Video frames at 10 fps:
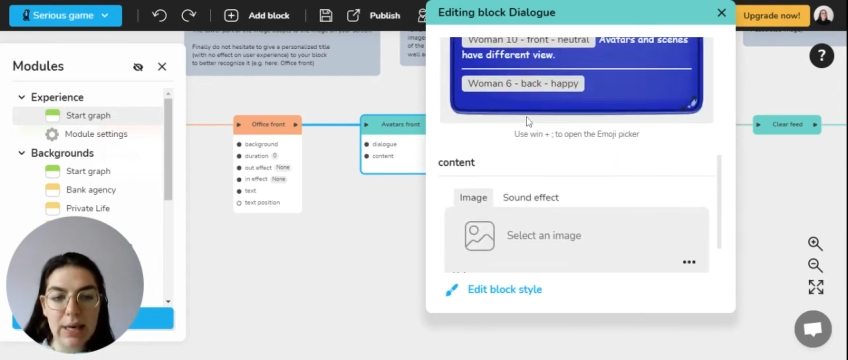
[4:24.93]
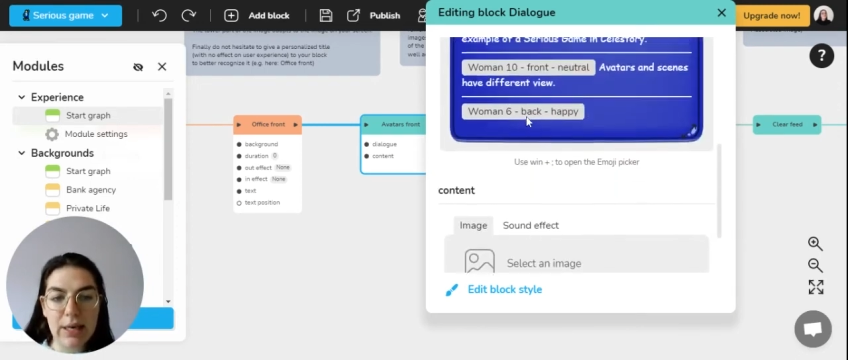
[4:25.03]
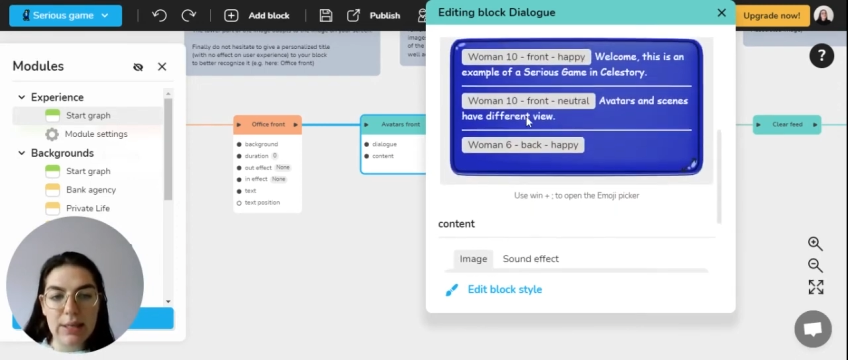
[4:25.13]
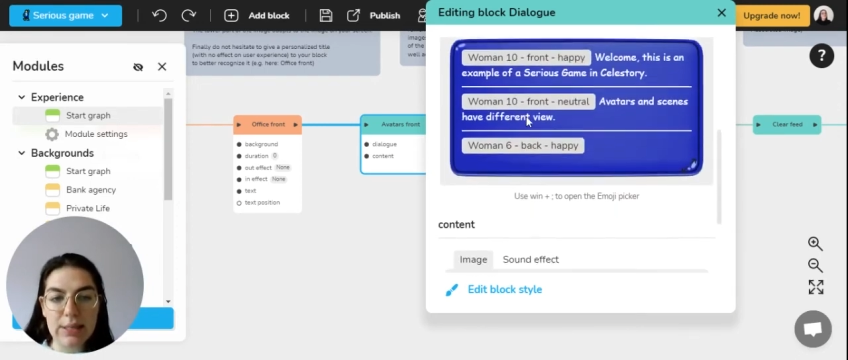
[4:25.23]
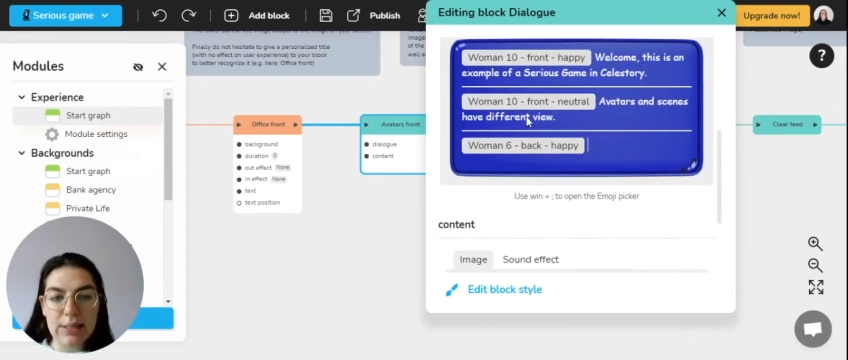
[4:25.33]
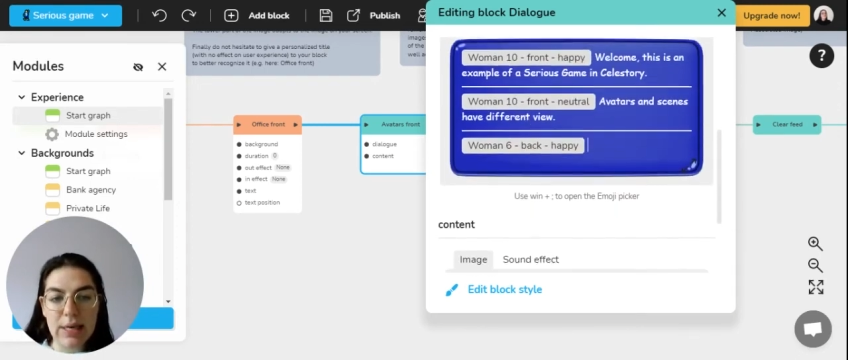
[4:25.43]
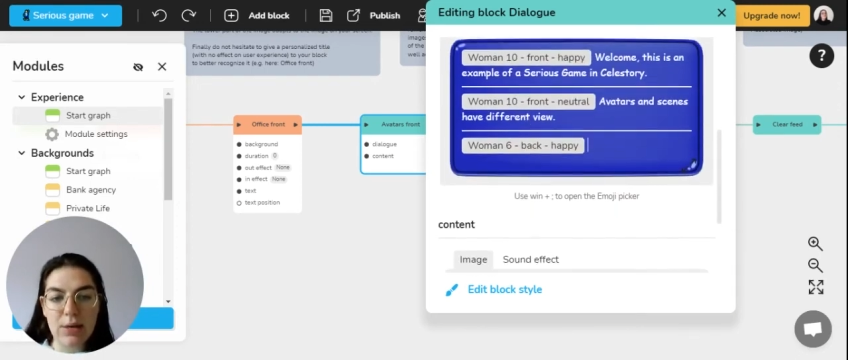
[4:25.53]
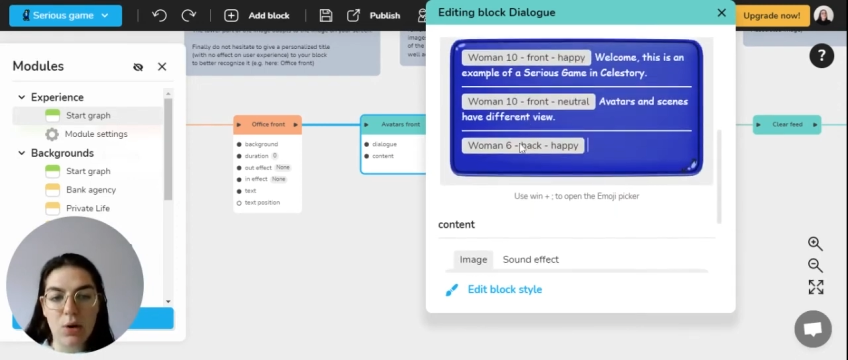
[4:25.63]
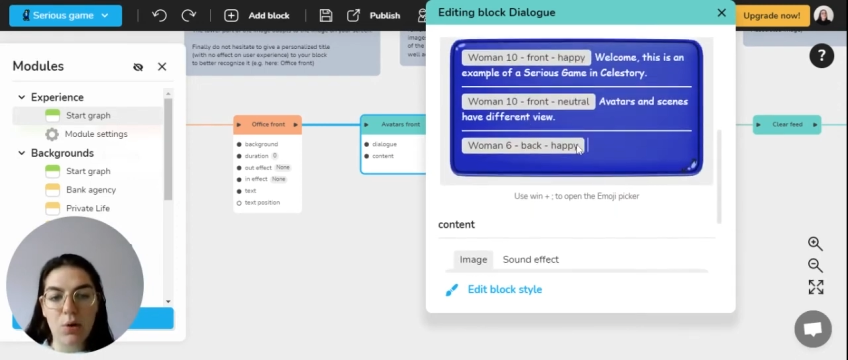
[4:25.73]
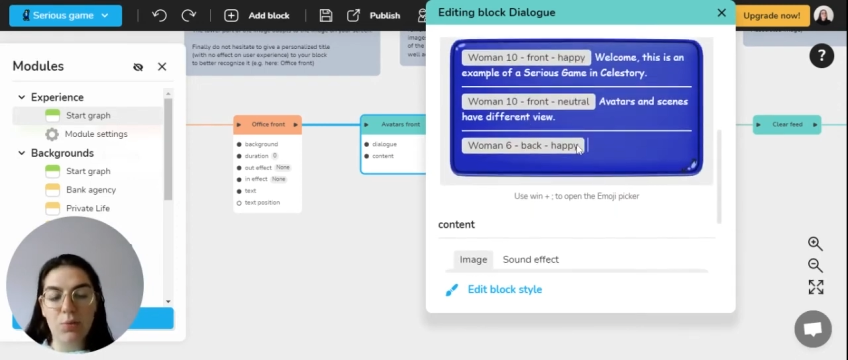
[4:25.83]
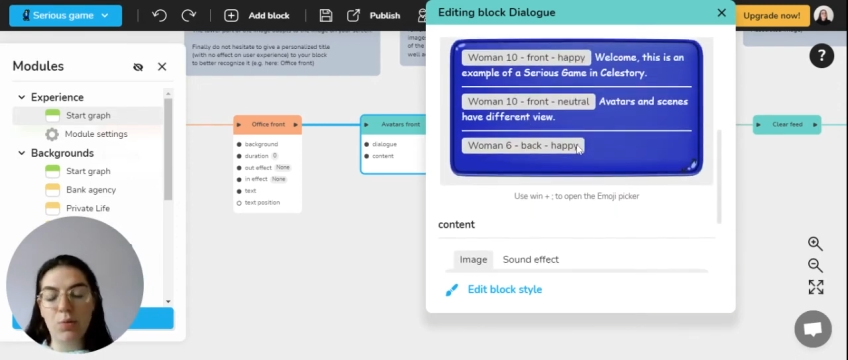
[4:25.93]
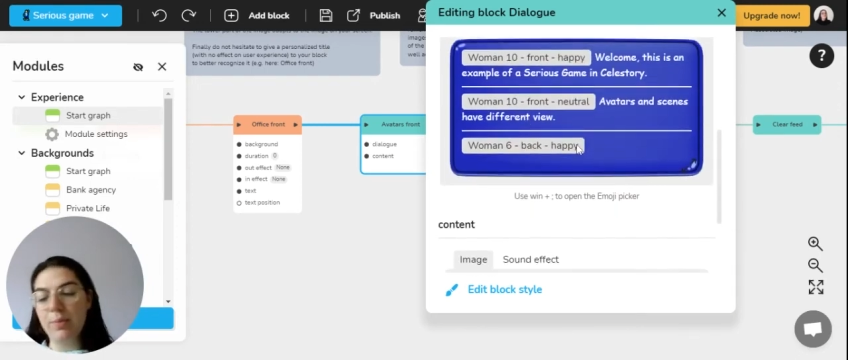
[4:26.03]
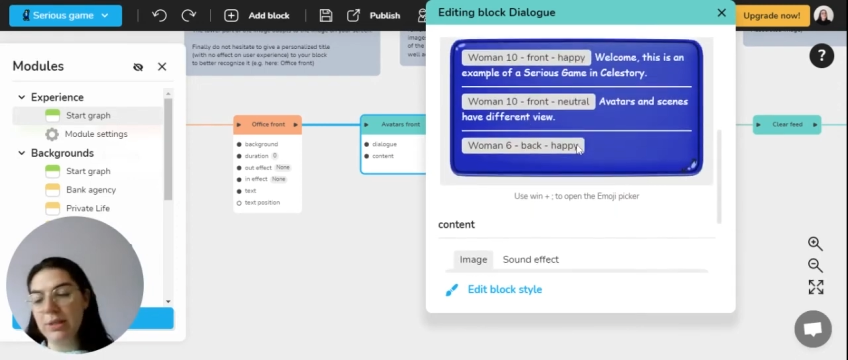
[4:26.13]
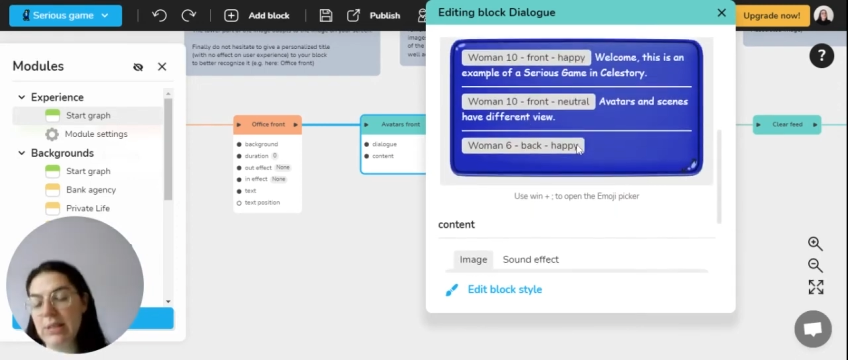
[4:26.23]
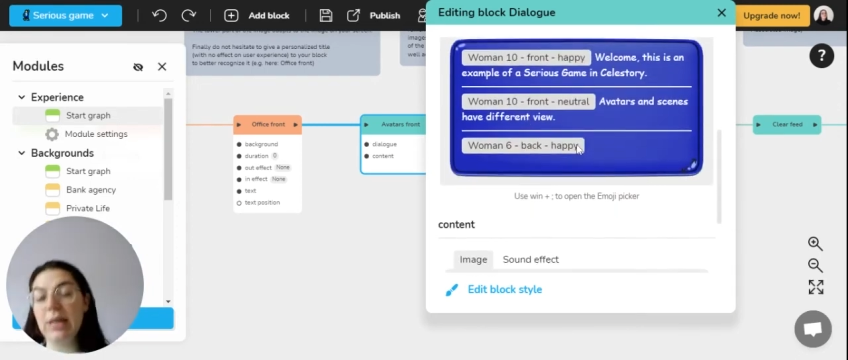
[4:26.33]
instead of
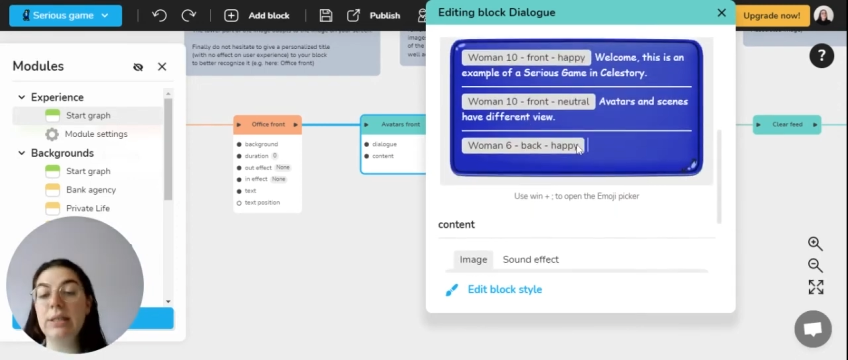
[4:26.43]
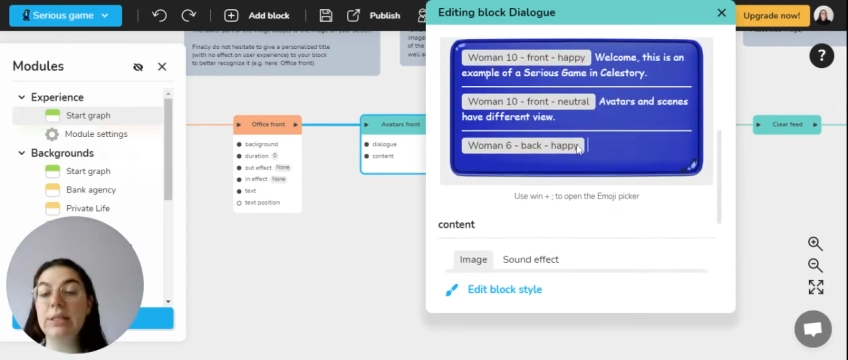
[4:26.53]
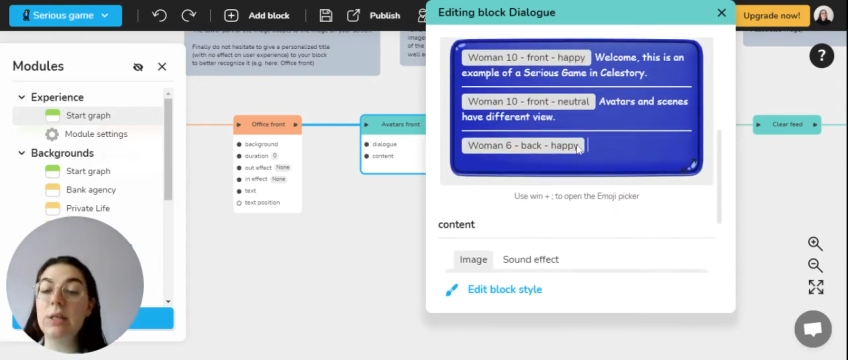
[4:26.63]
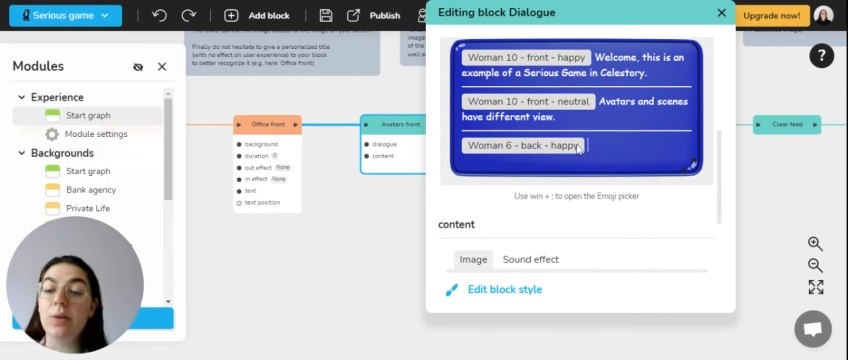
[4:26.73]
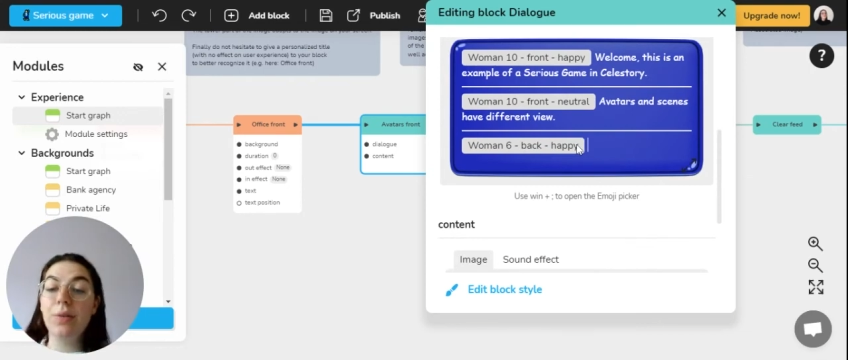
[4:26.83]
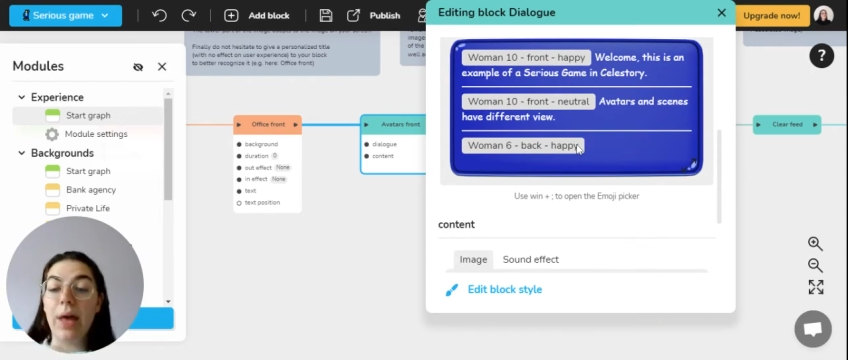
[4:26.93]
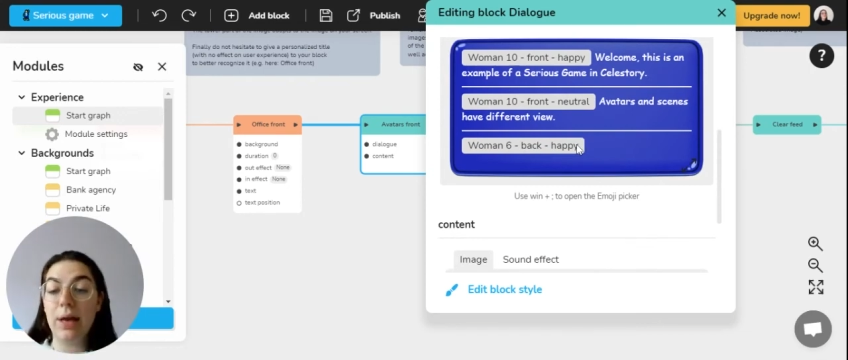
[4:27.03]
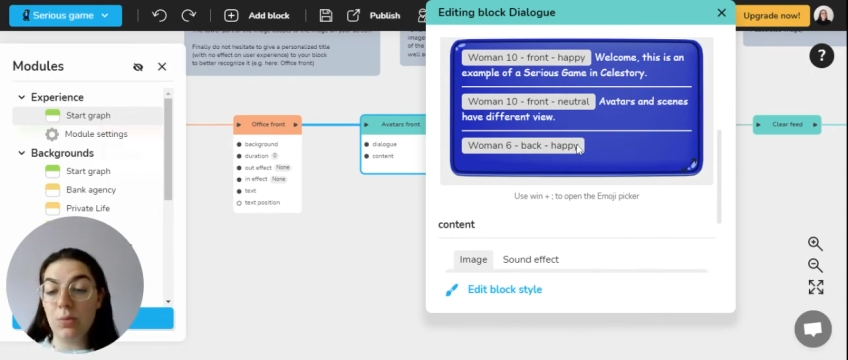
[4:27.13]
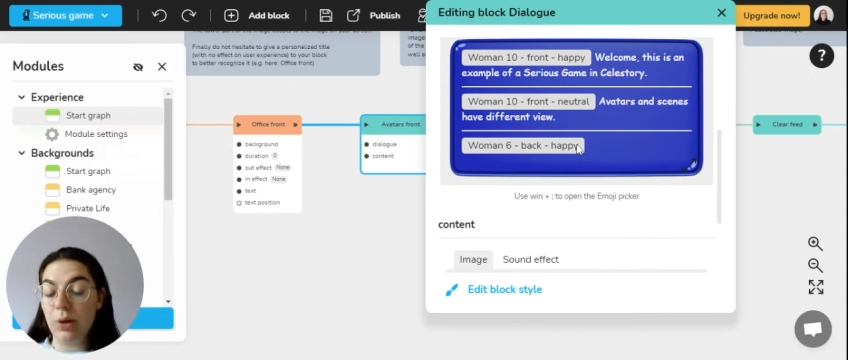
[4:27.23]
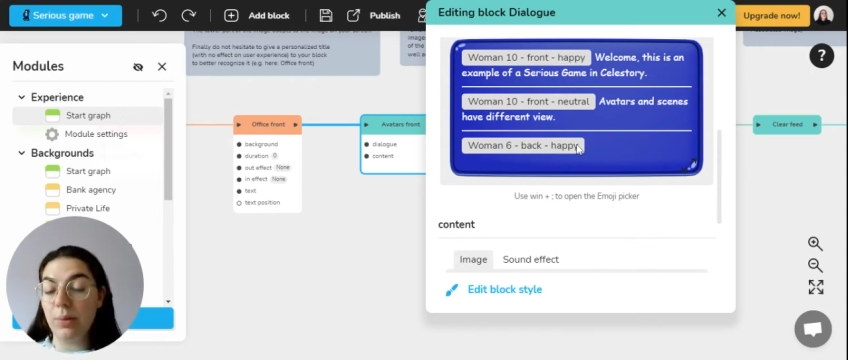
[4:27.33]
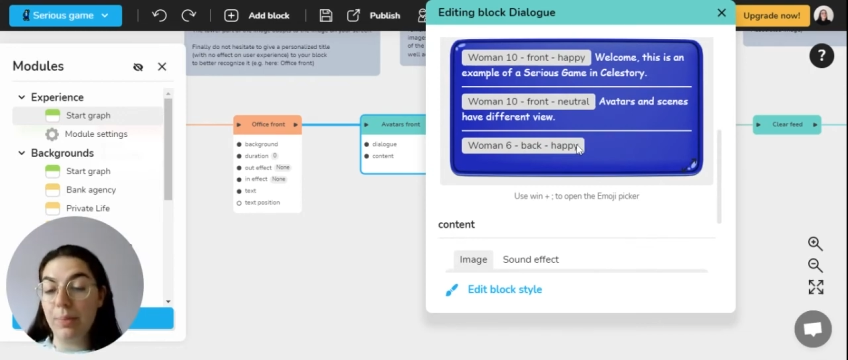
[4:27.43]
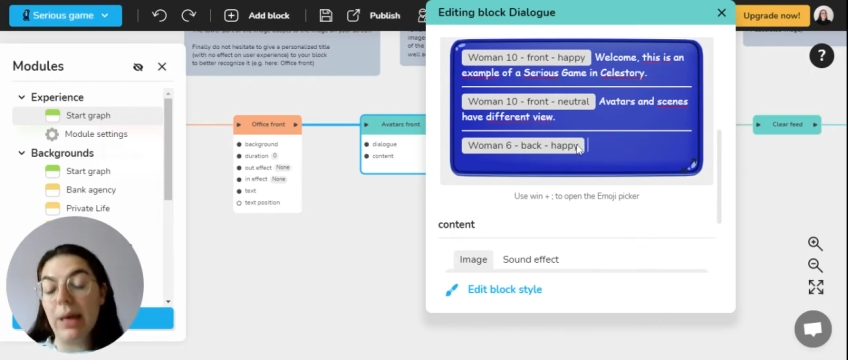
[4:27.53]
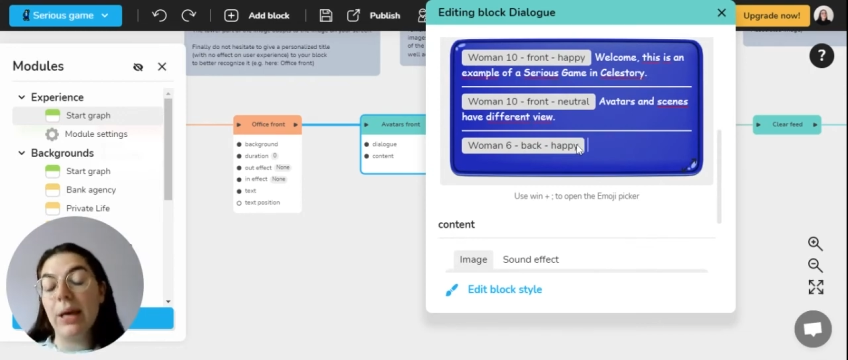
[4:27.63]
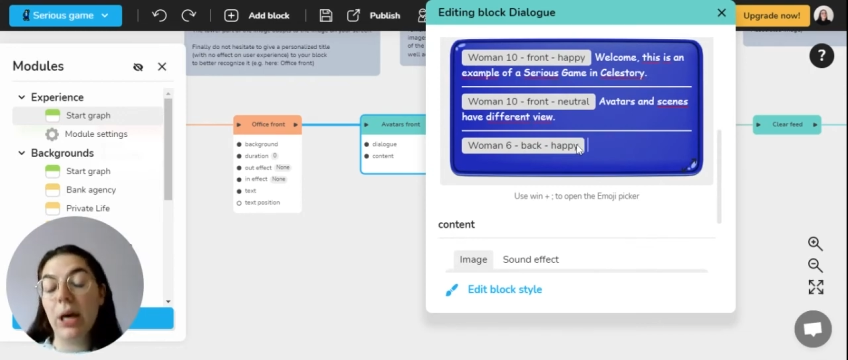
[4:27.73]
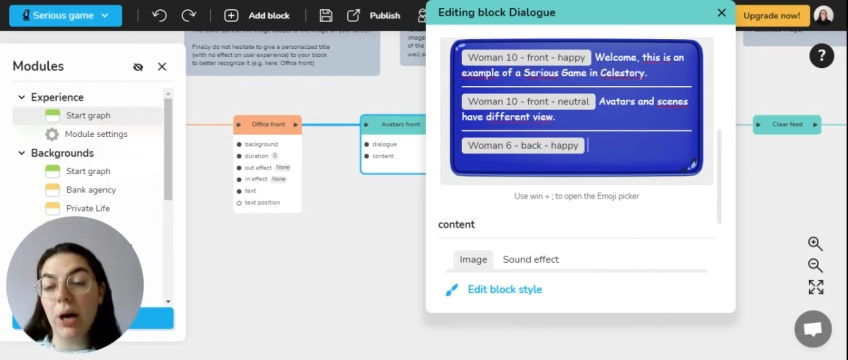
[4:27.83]
woman 10 and so that will
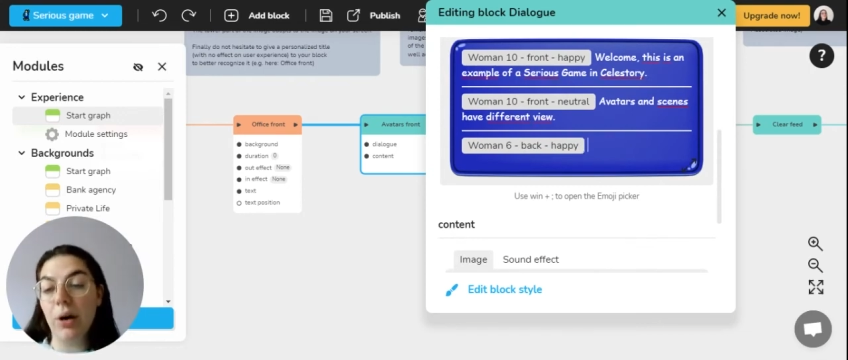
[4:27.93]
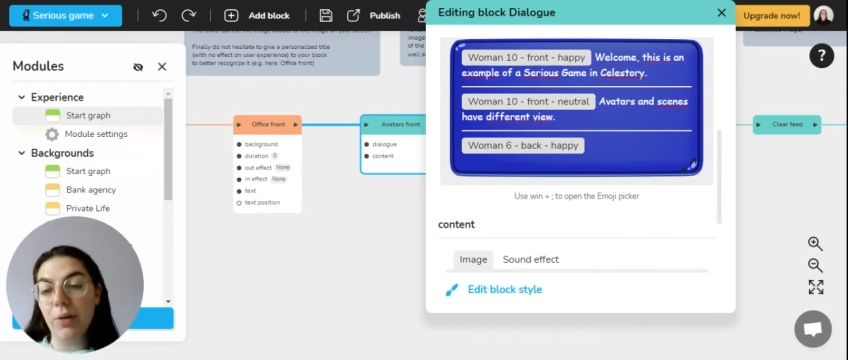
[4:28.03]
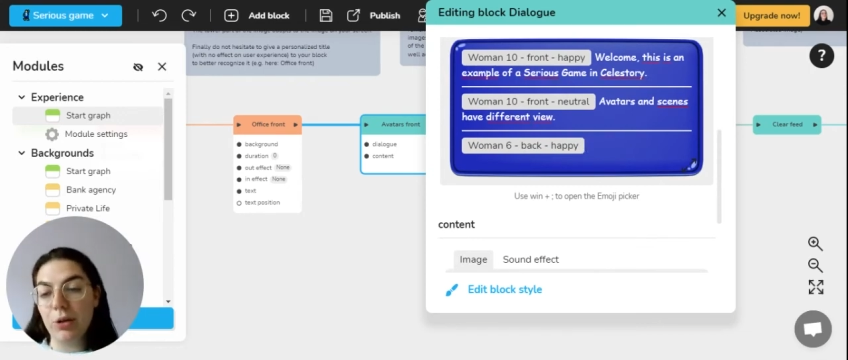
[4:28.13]
make uh,